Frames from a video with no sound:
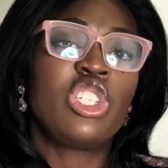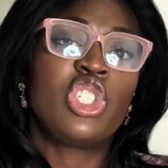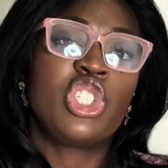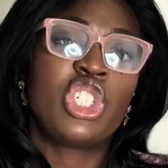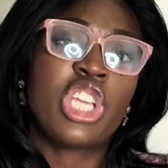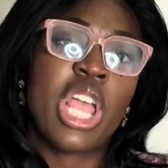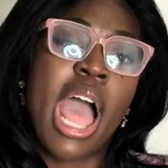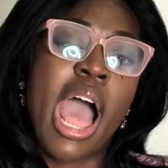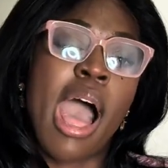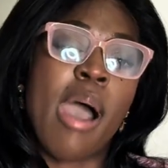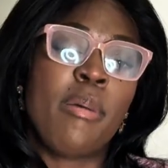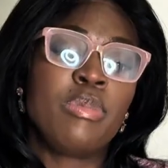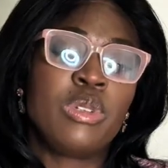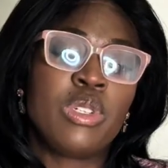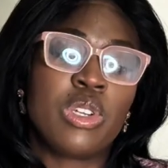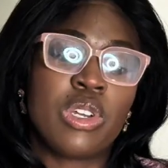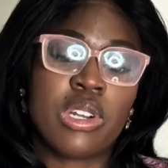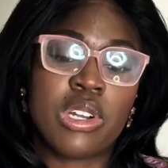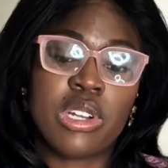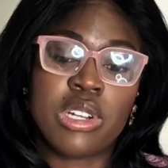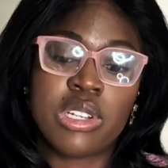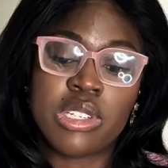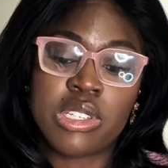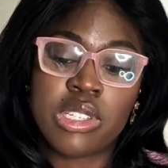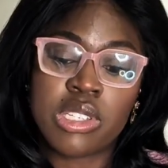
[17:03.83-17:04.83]

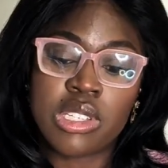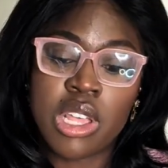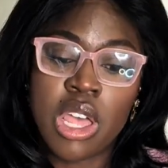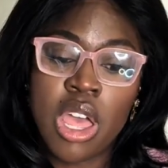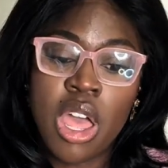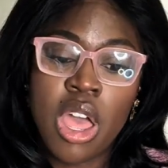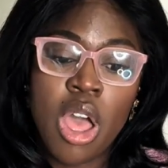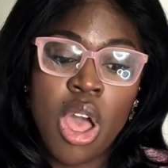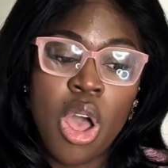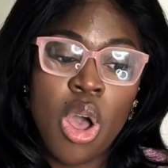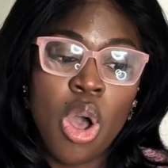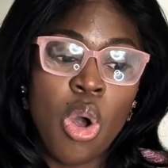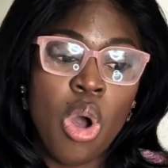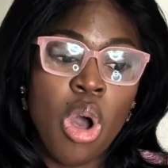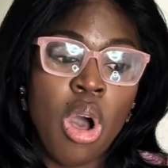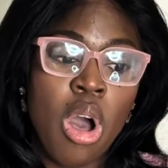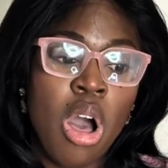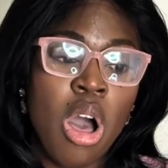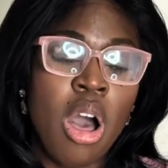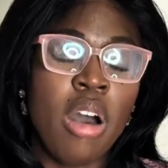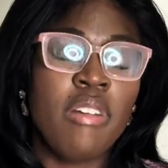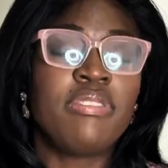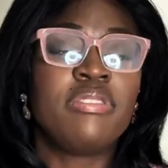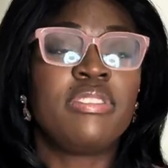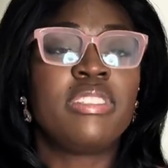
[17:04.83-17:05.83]
chapters
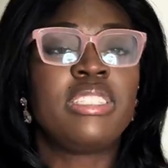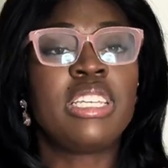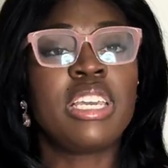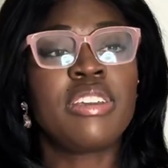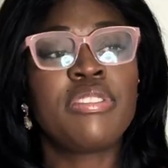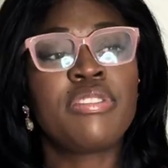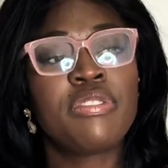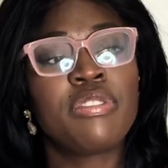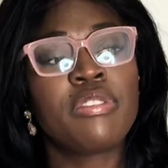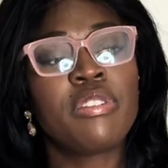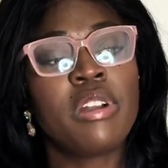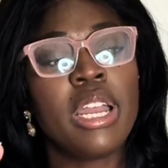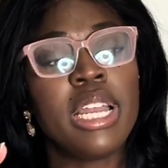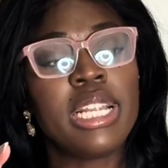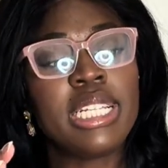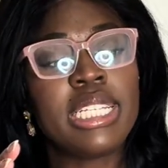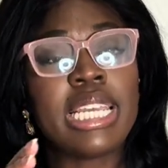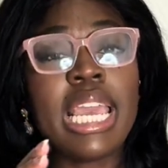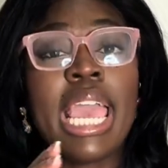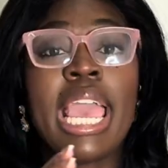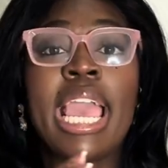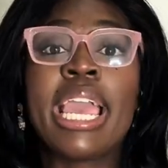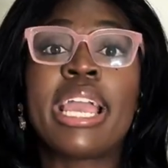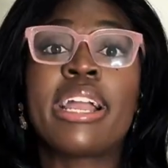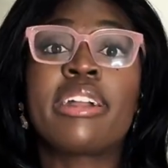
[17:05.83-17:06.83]
of different
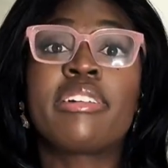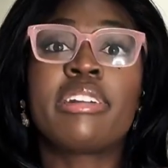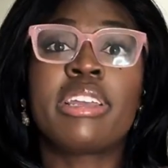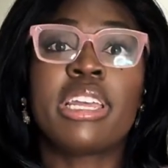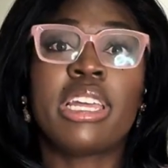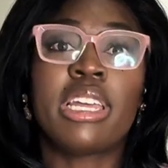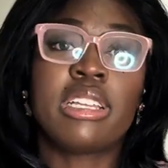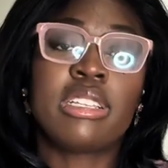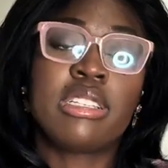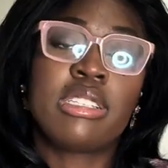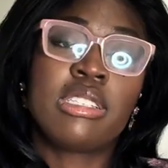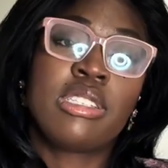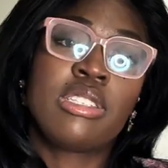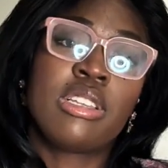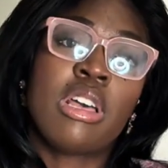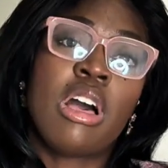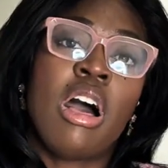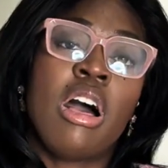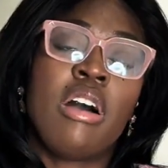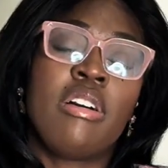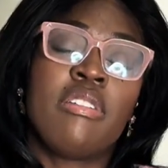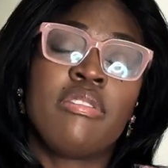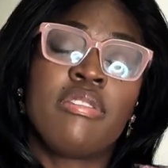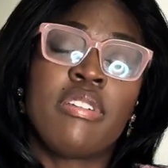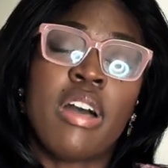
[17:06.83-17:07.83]
areas
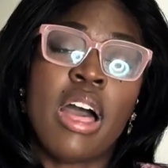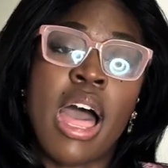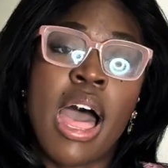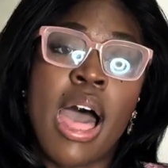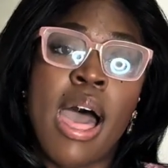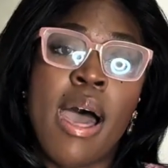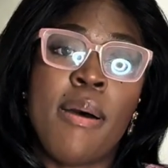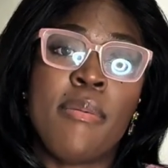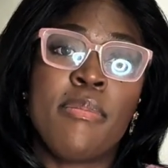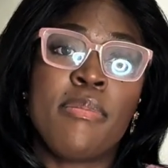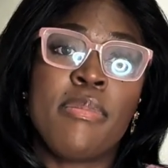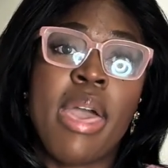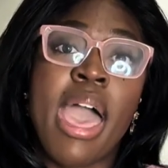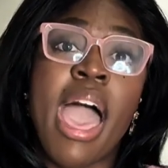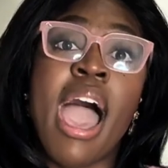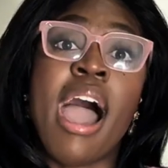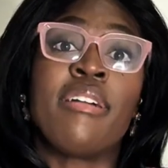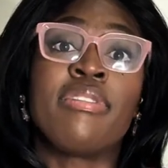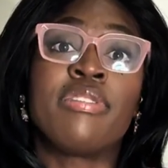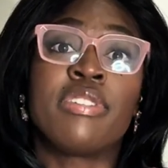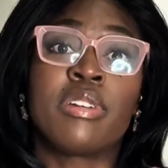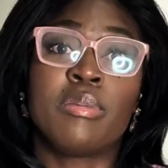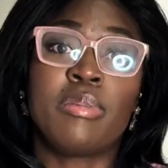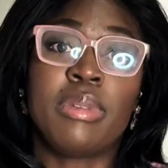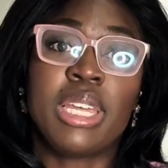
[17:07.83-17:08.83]
of
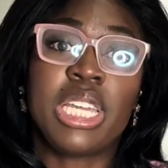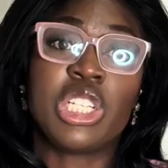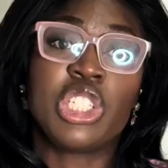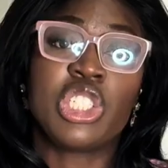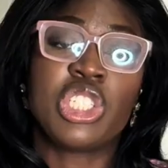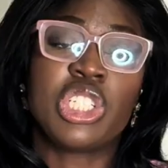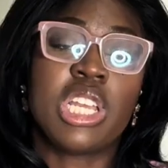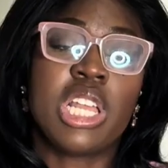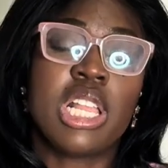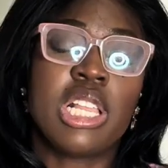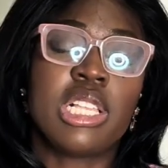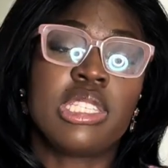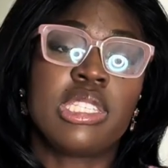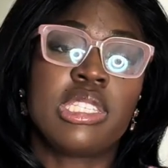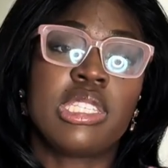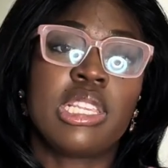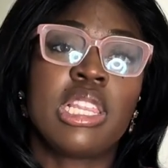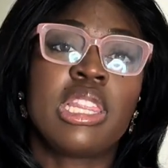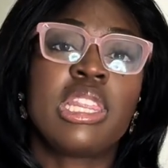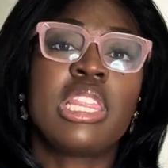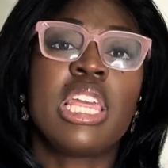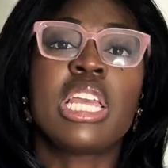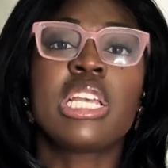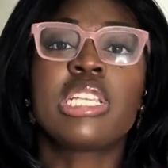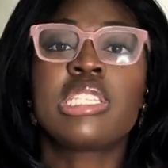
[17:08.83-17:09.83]
affirmations,
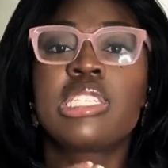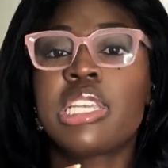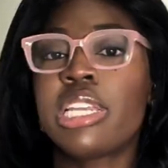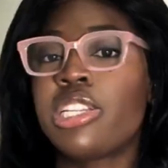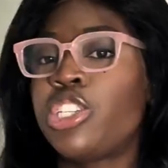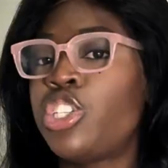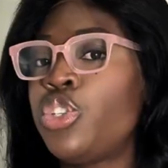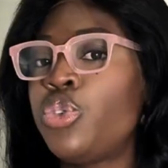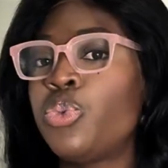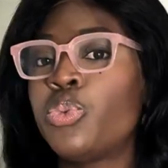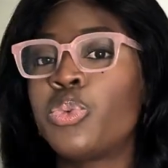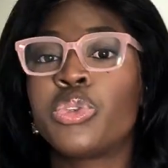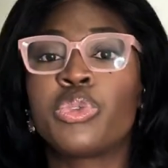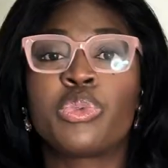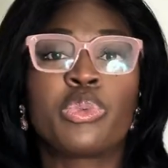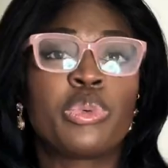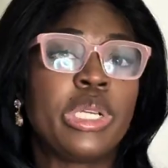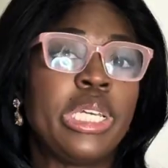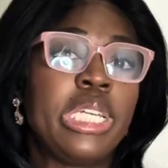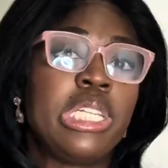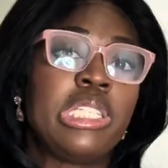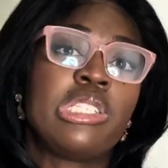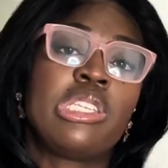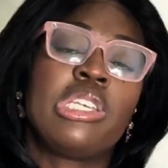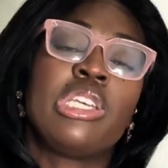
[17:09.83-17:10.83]
things that you would
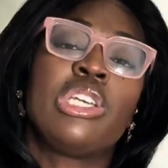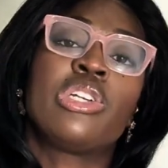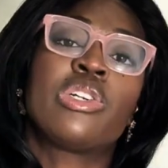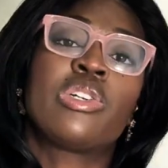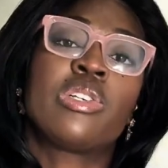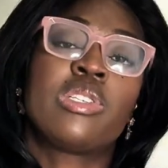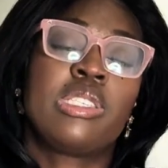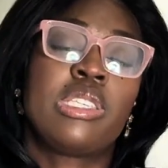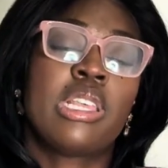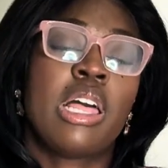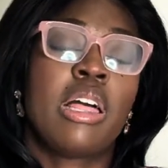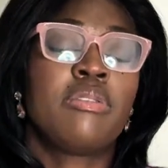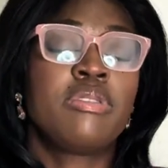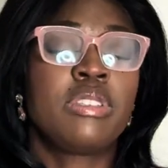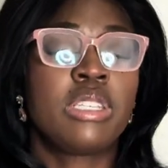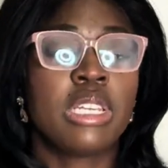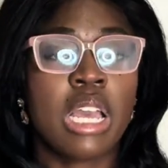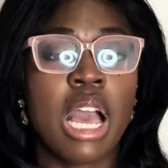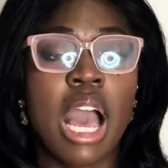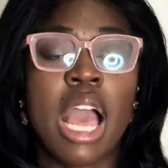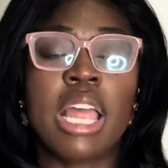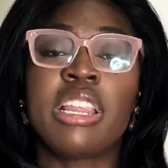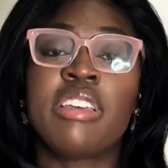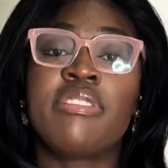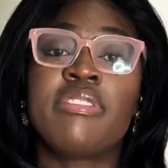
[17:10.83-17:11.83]
read to yourself to
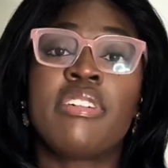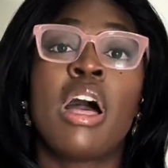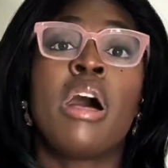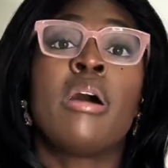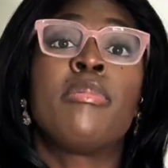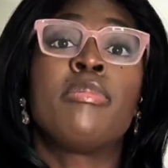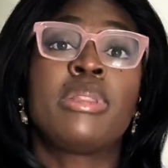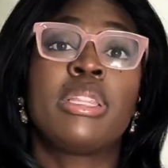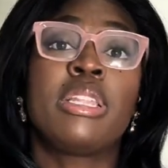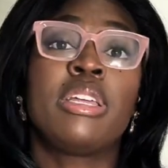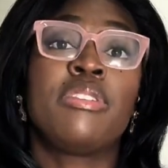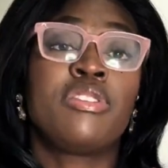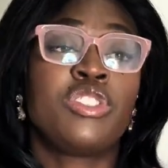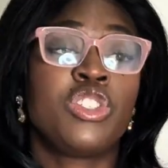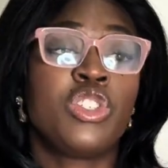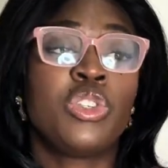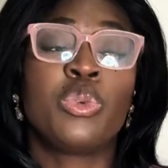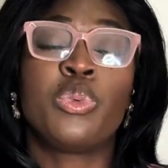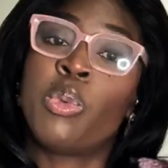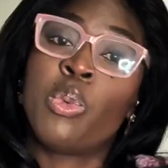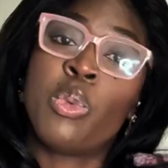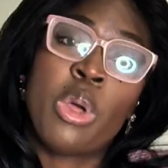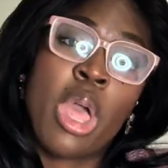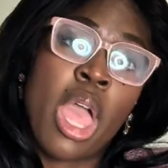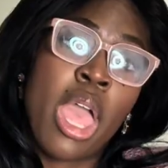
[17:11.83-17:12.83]
kind of uplift you
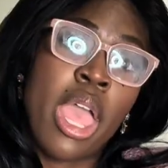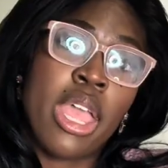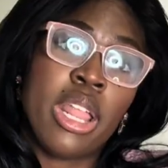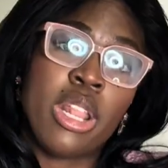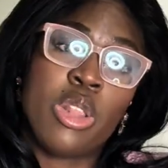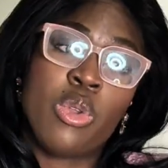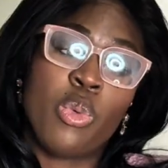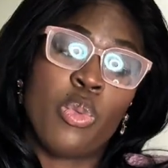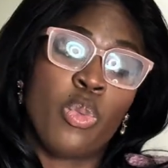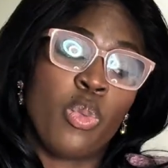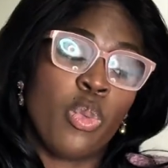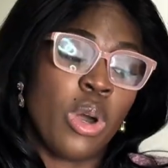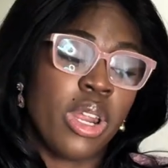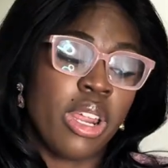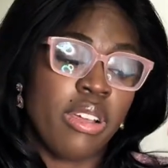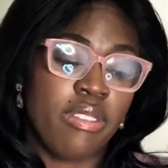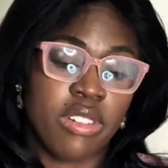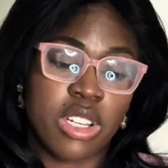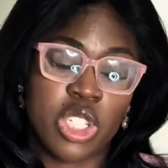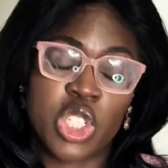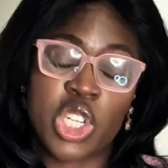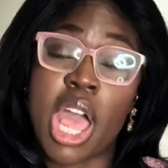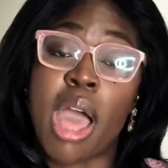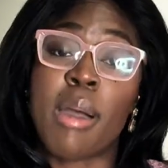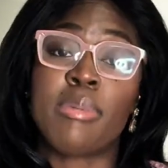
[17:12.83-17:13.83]
in
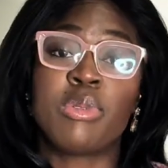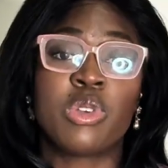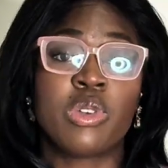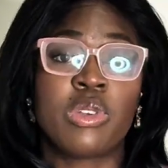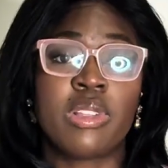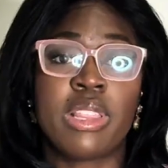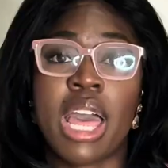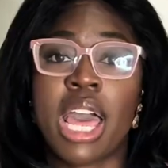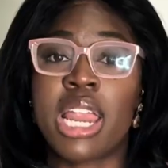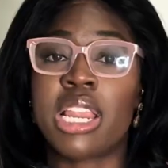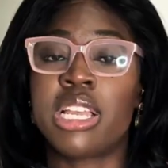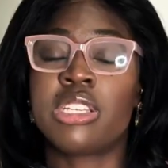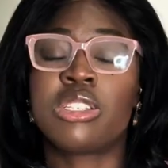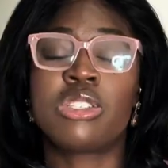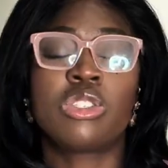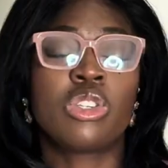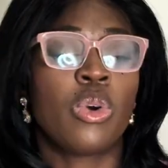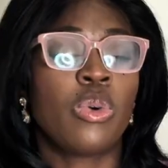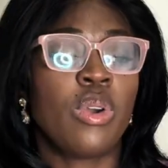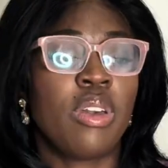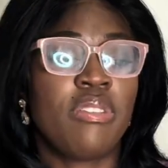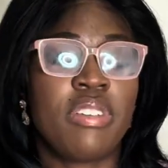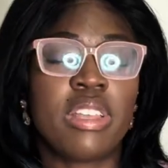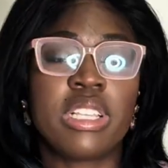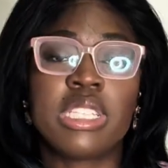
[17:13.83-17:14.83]
whatever chapter that is.
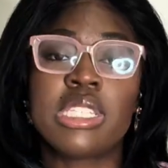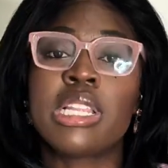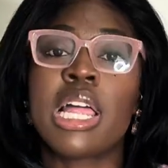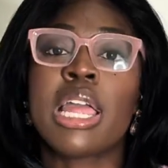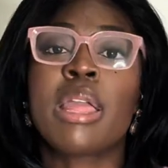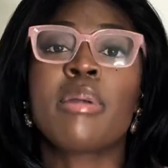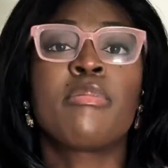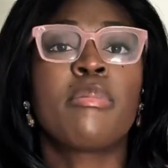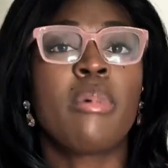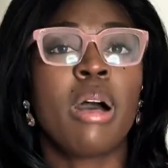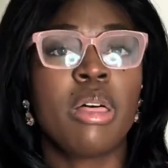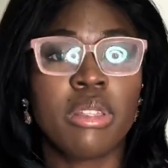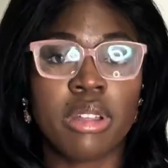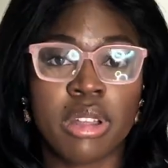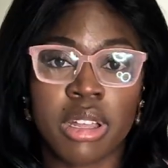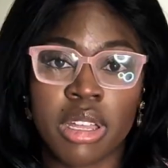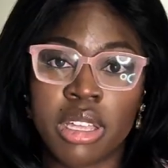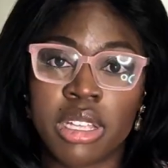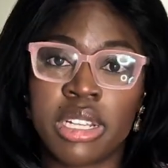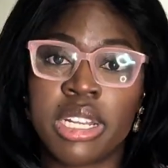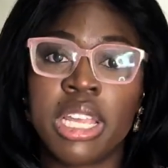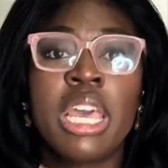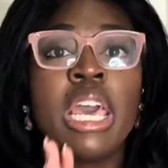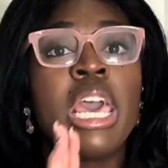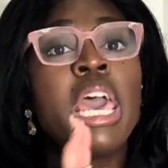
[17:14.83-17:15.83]
So if it's like
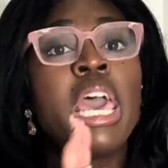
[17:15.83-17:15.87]
motherhood,